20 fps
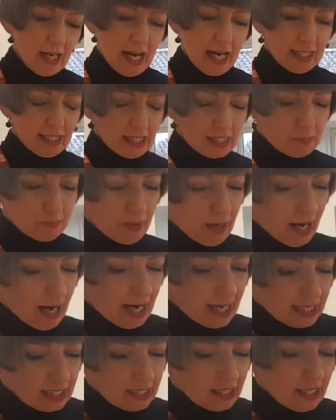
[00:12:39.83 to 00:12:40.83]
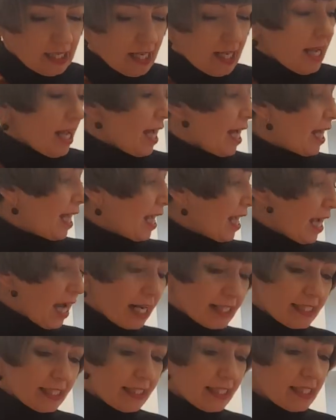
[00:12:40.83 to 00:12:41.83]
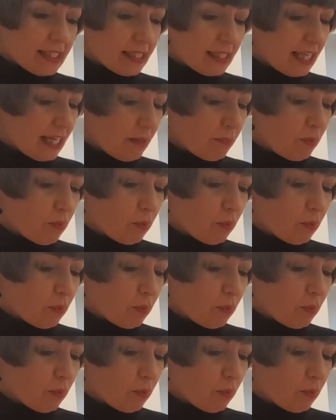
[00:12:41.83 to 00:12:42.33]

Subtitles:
haggis pie. I did the same